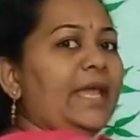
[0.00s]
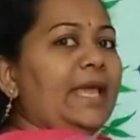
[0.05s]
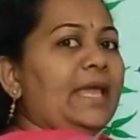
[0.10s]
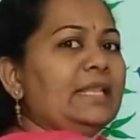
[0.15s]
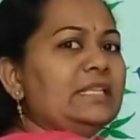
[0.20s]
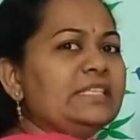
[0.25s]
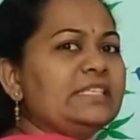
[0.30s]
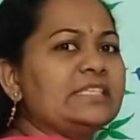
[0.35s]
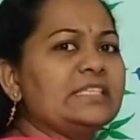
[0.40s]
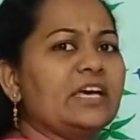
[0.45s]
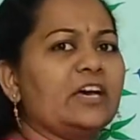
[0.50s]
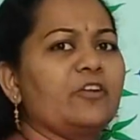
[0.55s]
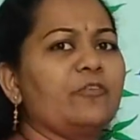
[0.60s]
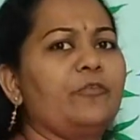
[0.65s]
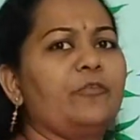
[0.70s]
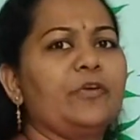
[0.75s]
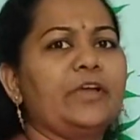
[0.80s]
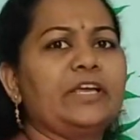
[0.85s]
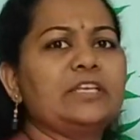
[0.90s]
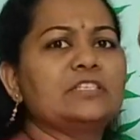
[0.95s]

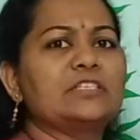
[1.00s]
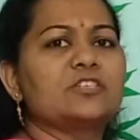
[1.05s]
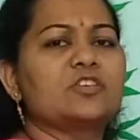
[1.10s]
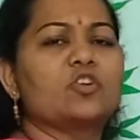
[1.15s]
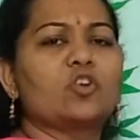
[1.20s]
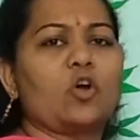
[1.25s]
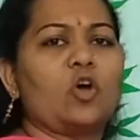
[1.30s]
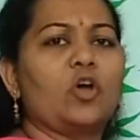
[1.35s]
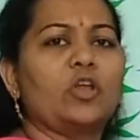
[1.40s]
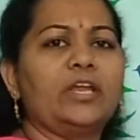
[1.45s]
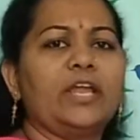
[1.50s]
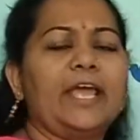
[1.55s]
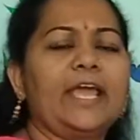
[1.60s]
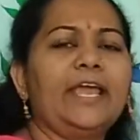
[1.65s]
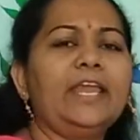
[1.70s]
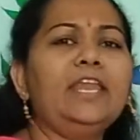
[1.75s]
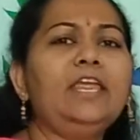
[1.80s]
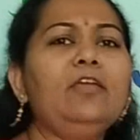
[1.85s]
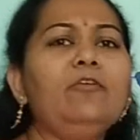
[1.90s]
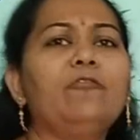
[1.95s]
surface drawn
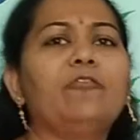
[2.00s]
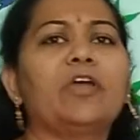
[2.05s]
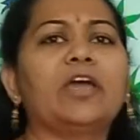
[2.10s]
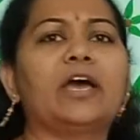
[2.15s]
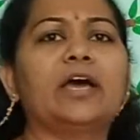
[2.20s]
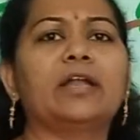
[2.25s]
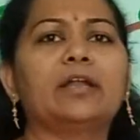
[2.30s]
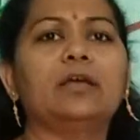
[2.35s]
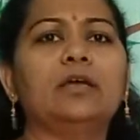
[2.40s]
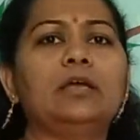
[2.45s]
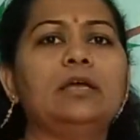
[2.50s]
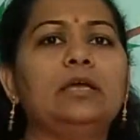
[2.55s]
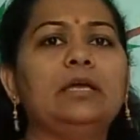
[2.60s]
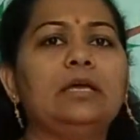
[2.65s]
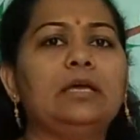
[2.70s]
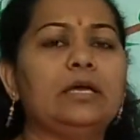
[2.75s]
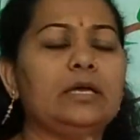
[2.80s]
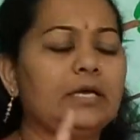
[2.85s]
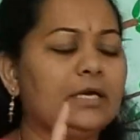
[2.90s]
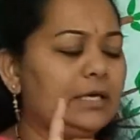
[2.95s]
anywhere
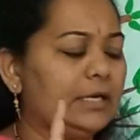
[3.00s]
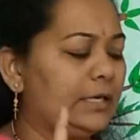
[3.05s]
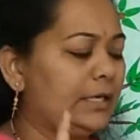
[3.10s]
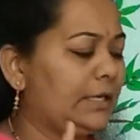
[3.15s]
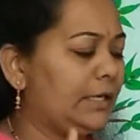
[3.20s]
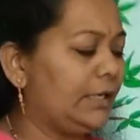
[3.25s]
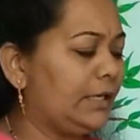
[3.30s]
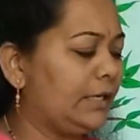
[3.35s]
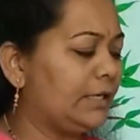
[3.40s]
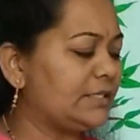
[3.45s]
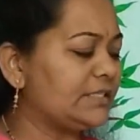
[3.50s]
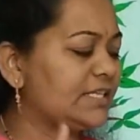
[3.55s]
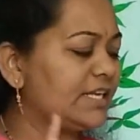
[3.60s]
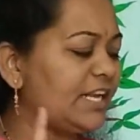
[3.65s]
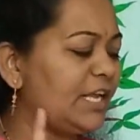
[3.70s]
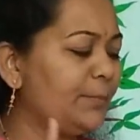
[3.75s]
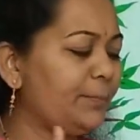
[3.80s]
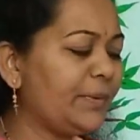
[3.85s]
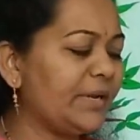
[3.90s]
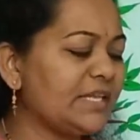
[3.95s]
is
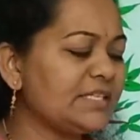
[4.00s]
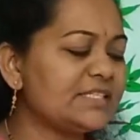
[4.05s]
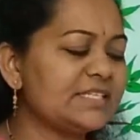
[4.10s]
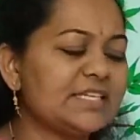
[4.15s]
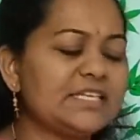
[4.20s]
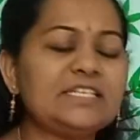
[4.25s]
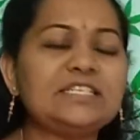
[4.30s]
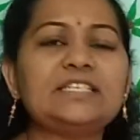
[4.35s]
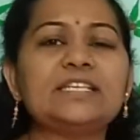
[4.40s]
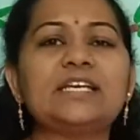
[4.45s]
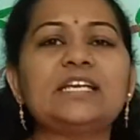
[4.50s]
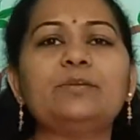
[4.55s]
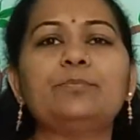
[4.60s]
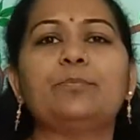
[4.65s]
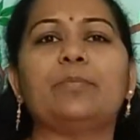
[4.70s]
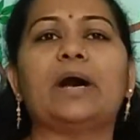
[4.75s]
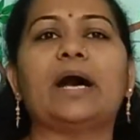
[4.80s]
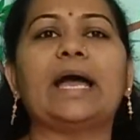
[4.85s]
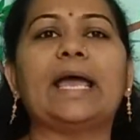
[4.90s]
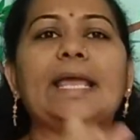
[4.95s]
represented
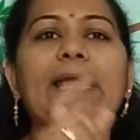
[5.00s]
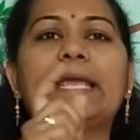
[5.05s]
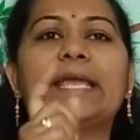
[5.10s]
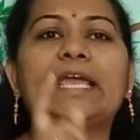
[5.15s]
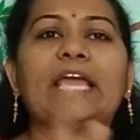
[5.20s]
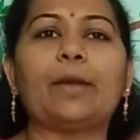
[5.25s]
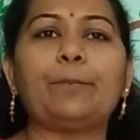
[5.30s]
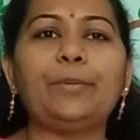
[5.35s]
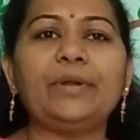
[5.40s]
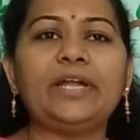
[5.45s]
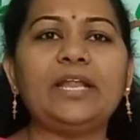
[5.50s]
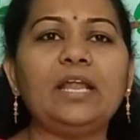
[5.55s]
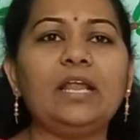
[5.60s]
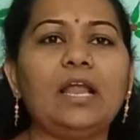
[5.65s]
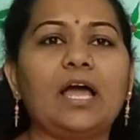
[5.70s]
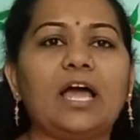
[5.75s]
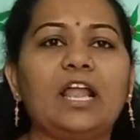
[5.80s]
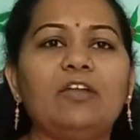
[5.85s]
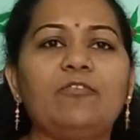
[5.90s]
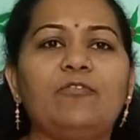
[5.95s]
by capital
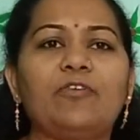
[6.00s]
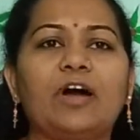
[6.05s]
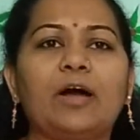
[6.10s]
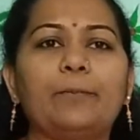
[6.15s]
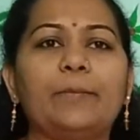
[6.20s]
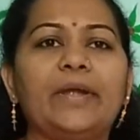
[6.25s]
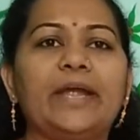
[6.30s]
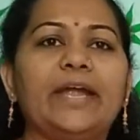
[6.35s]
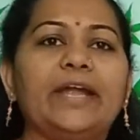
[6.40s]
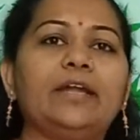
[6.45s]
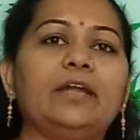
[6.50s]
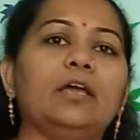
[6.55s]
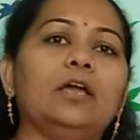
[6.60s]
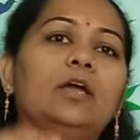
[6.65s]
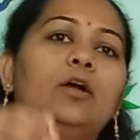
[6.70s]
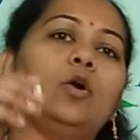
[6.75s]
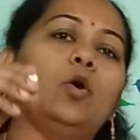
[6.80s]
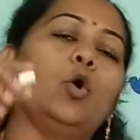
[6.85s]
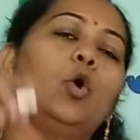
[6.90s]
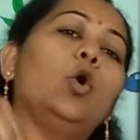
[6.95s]
alphabet.
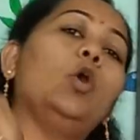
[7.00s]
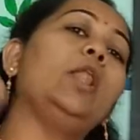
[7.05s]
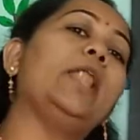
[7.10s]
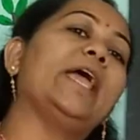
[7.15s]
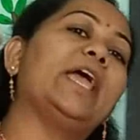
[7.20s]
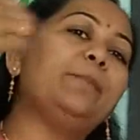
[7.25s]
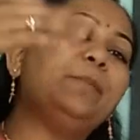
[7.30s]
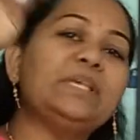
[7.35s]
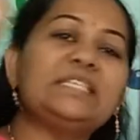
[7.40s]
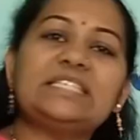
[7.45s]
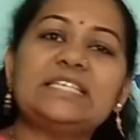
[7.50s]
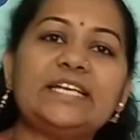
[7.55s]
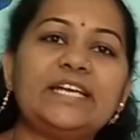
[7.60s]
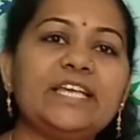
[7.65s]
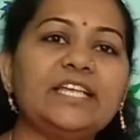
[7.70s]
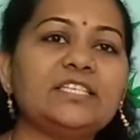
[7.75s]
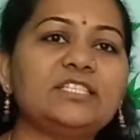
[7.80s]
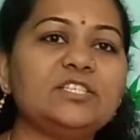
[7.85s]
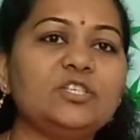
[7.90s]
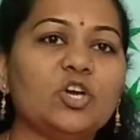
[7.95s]
Whole ABCD is
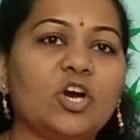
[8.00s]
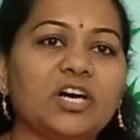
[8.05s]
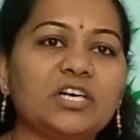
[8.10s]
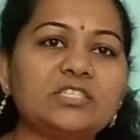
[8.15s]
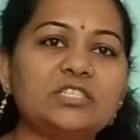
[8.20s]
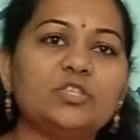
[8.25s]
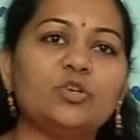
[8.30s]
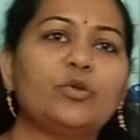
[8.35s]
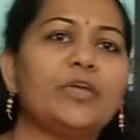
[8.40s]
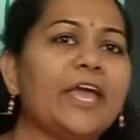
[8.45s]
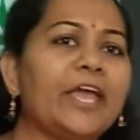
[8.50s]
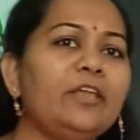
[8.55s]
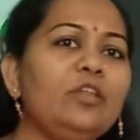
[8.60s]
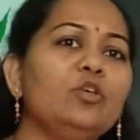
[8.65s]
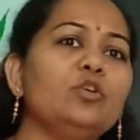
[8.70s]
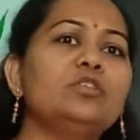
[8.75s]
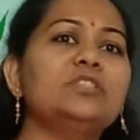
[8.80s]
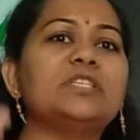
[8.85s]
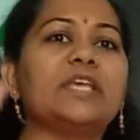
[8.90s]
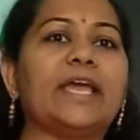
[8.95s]
yours. You can use
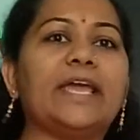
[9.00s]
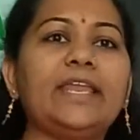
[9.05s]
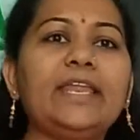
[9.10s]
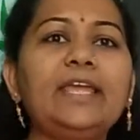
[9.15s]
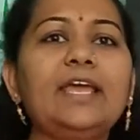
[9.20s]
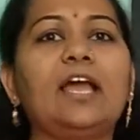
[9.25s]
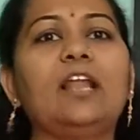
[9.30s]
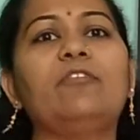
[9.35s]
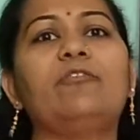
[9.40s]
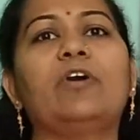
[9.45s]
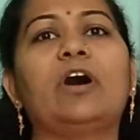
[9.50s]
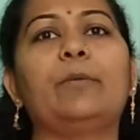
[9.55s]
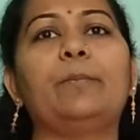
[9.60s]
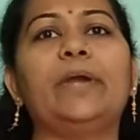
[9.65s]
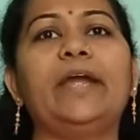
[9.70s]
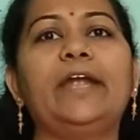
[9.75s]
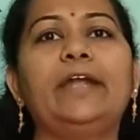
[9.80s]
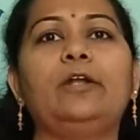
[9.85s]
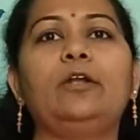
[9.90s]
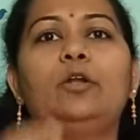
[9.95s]
any alphabet
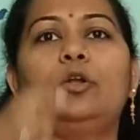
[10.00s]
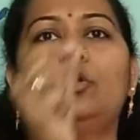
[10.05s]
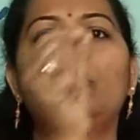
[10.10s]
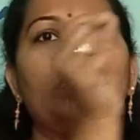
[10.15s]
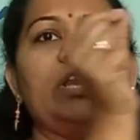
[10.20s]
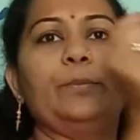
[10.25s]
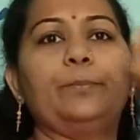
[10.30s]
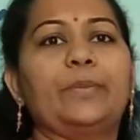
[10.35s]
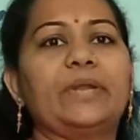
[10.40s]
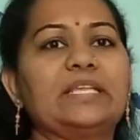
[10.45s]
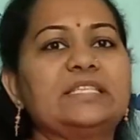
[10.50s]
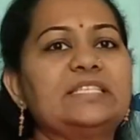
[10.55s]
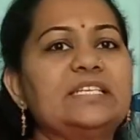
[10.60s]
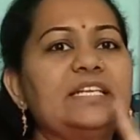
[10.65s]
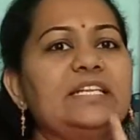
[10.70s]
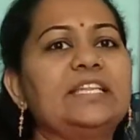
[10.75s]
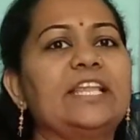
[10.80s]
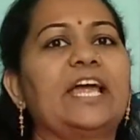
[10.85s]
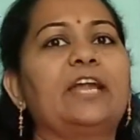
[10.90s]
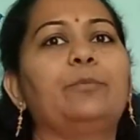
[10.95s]
to represent
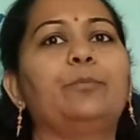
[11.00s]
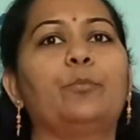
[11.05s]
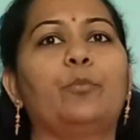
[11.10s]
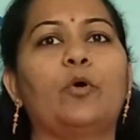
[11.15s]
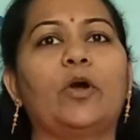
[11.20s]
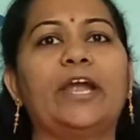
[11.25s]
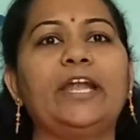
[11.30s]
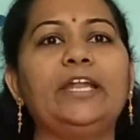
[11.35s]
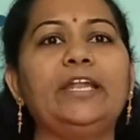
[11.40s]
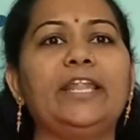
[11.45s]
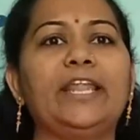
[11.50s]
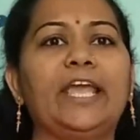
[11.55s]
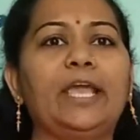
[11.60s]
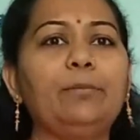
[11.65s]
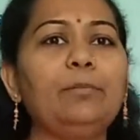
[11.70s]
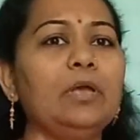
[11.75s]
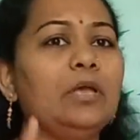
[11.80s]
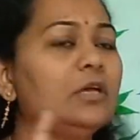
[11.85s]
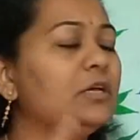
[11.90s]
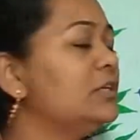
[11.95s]
that point name.
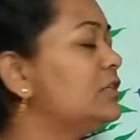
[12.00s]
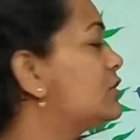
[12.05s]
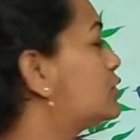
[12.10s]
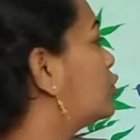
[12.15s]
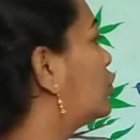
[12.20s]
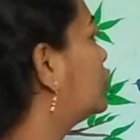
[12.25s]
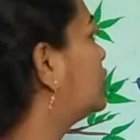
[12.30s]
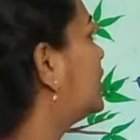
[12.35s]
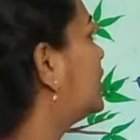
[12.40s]
So the